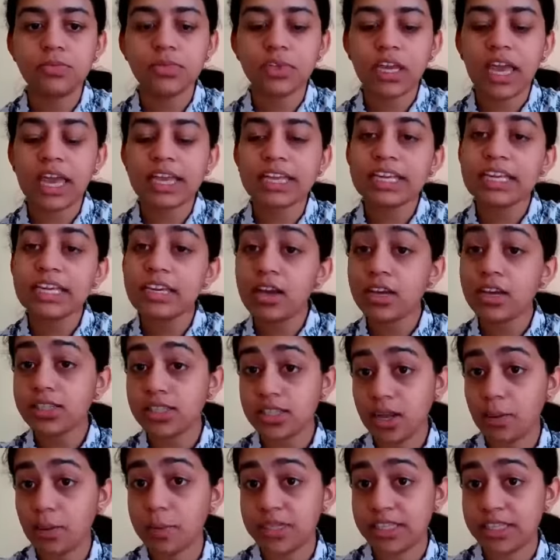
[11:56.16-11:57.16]
And key ask
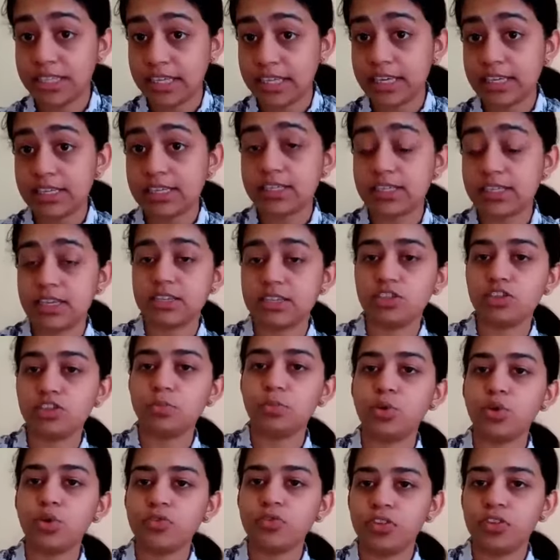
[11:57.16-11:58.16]
number 6 is to
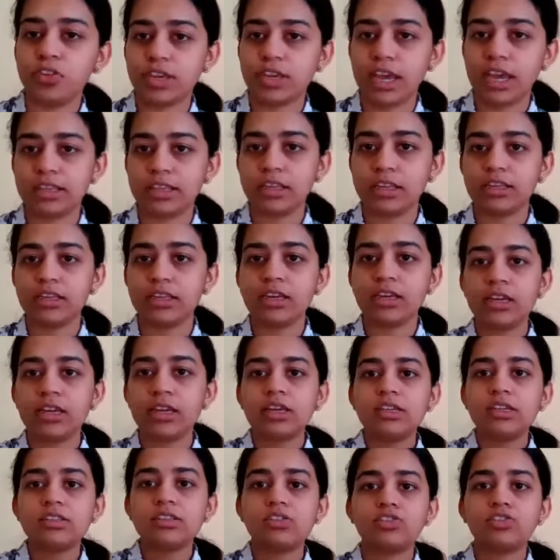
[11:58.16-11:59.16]
move together.
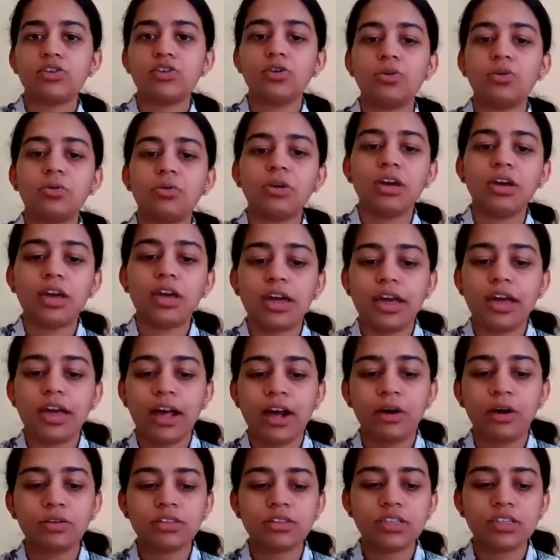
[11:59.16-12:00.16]
So
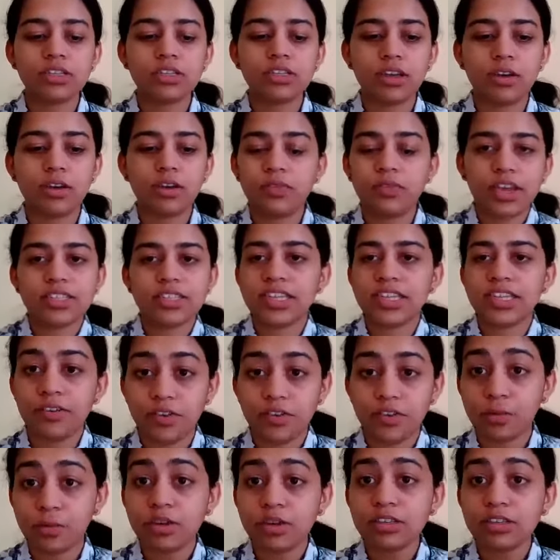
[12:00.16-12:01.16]
health affects everyone.